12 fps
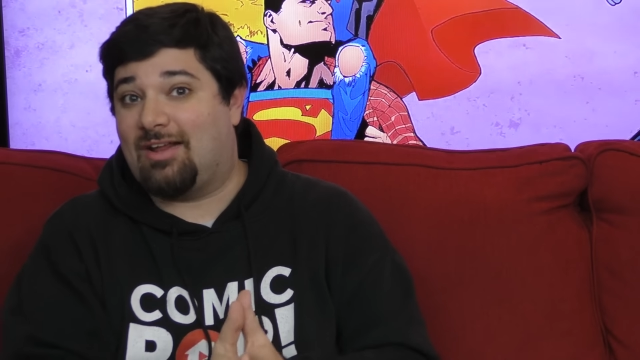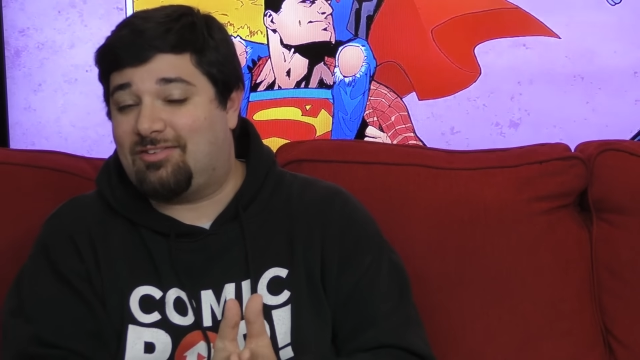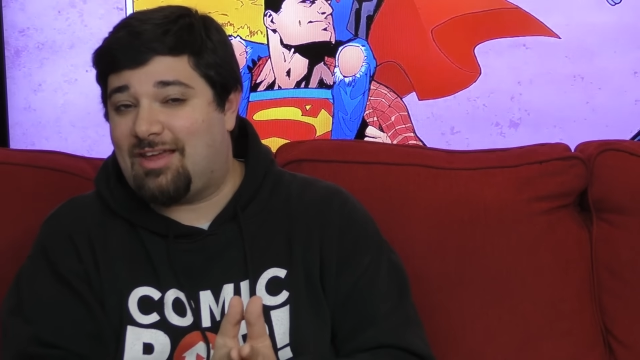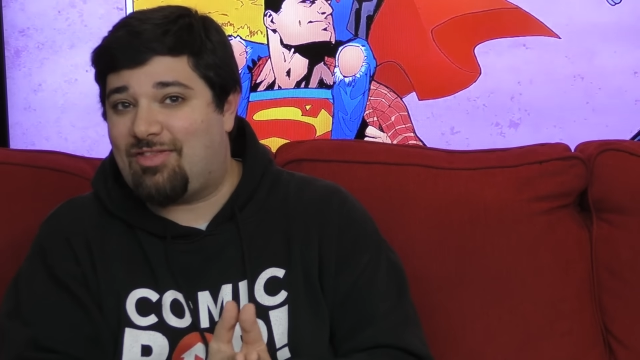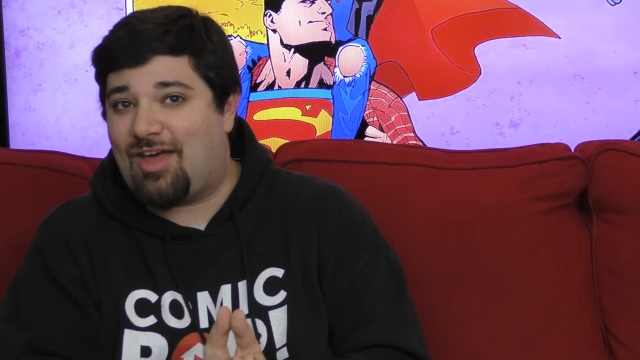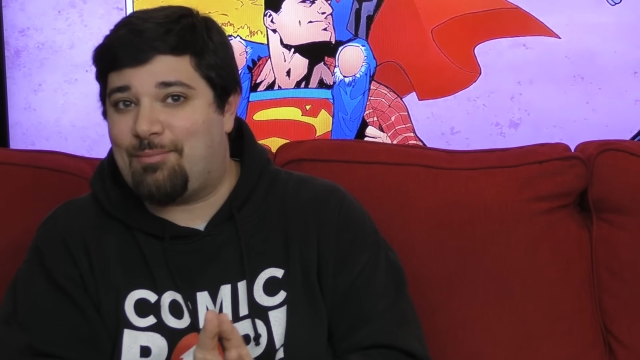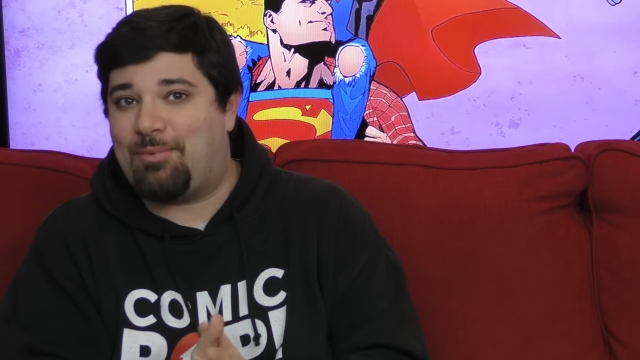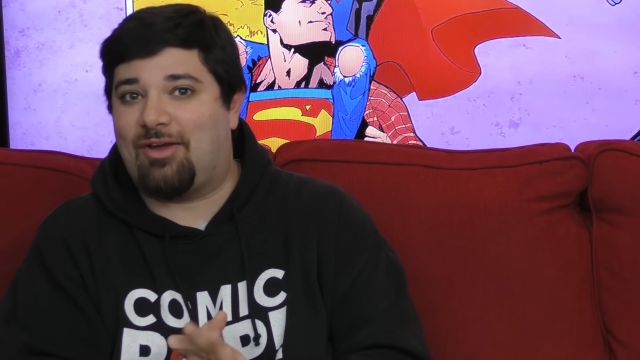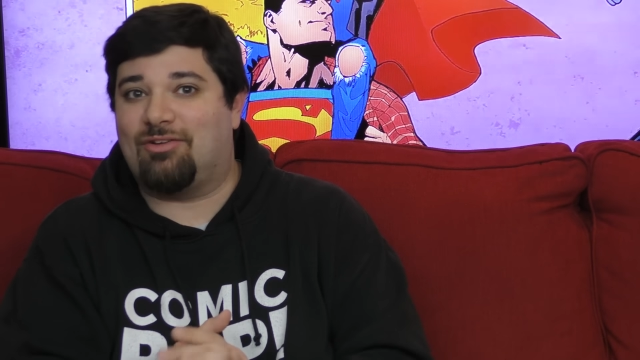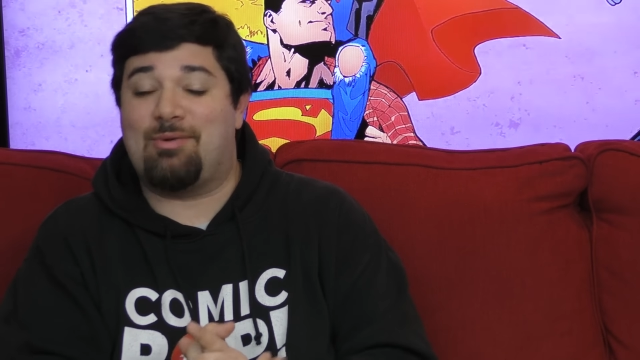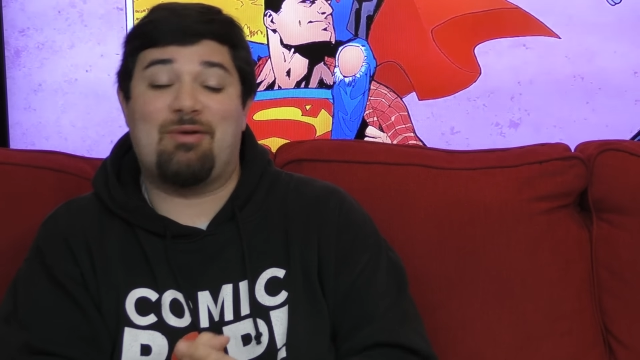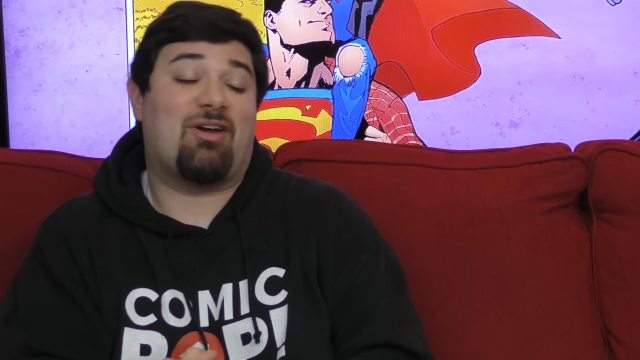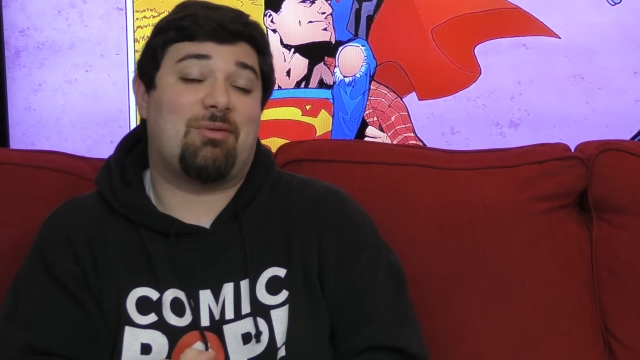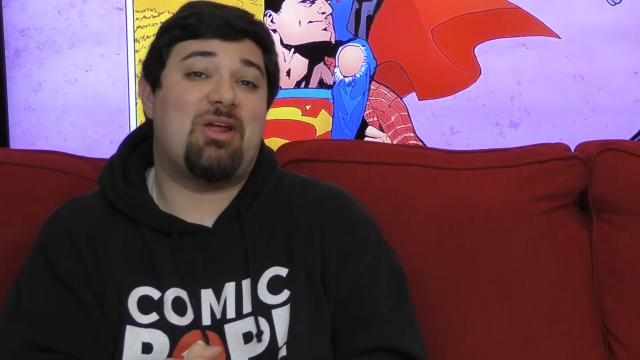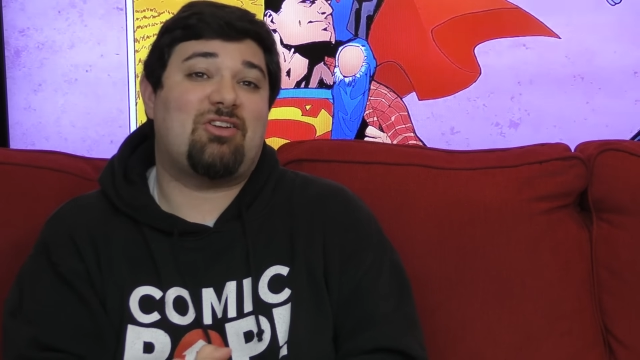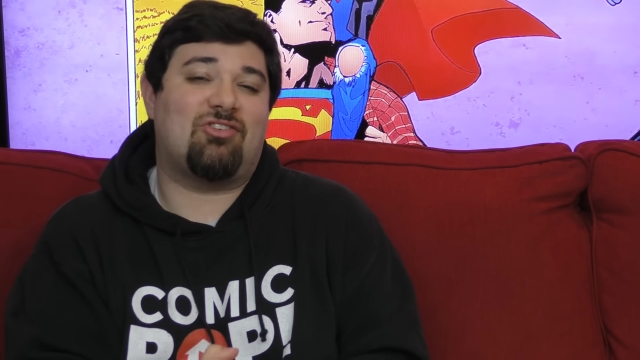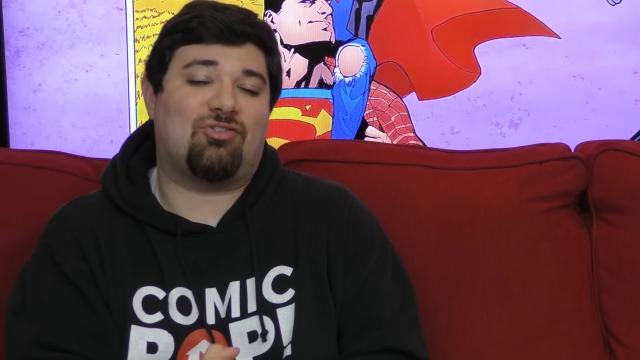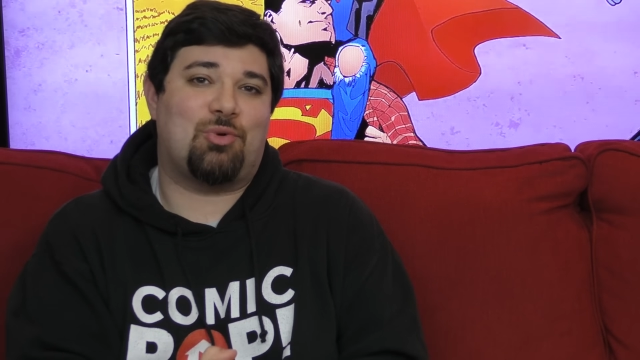I said that because my
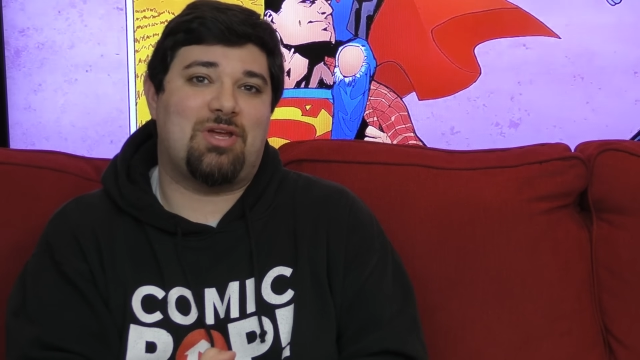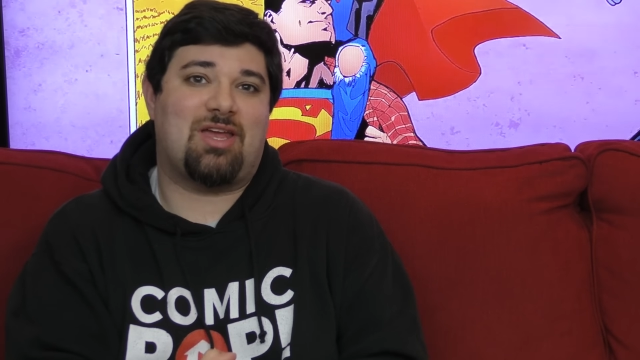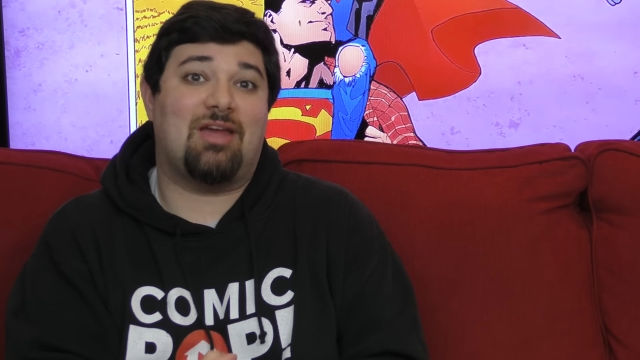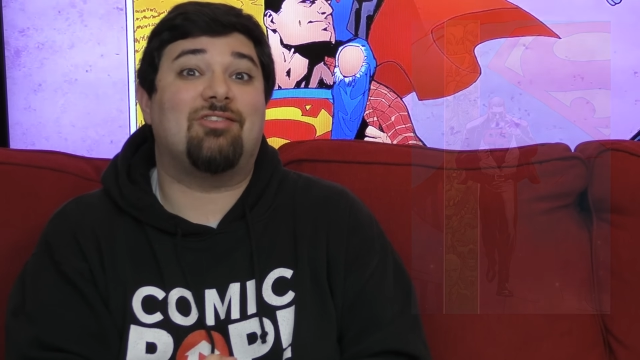recommendation this week